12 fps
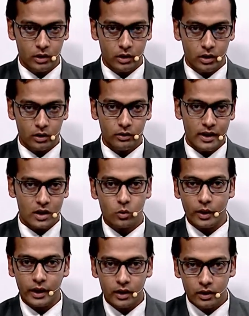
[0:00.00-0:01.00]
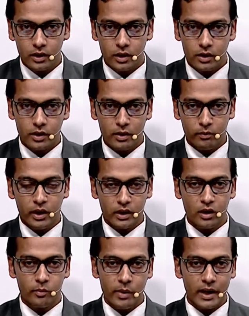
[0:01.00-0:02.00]
So that's why I'm
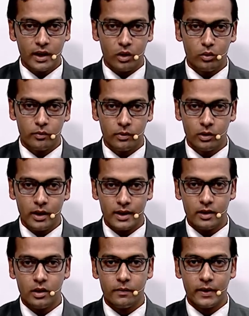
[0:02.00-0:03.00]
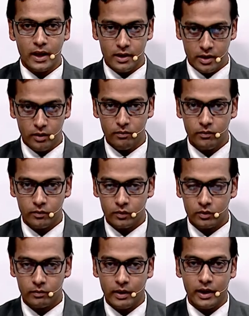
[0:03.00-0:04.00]
making background for HCF and LCM
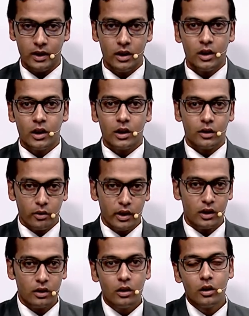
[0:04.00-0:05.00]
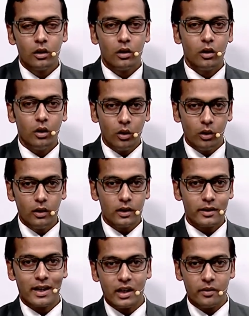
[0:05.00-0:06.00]
by knowing all
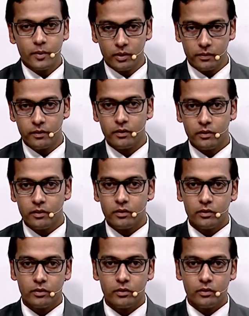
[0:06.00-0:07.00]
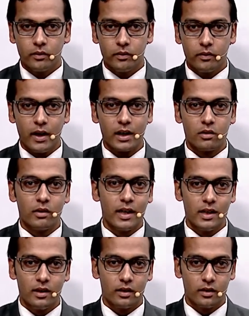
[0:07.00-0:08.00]
type of
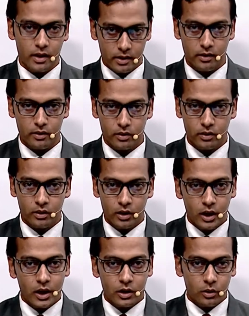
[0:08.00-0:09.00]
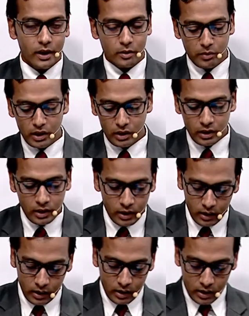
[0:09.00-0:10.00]
factorizations. So let me
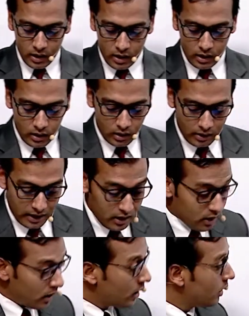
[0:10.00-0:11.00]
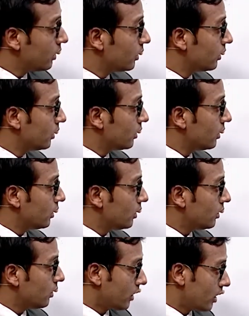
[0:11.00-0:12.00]
write
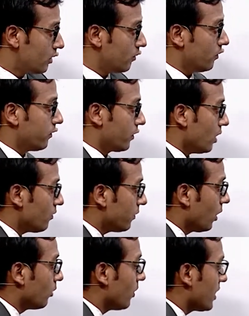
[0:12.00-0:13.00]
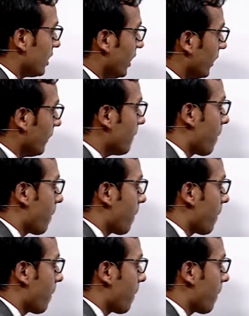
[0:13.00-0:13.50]
some formulas here.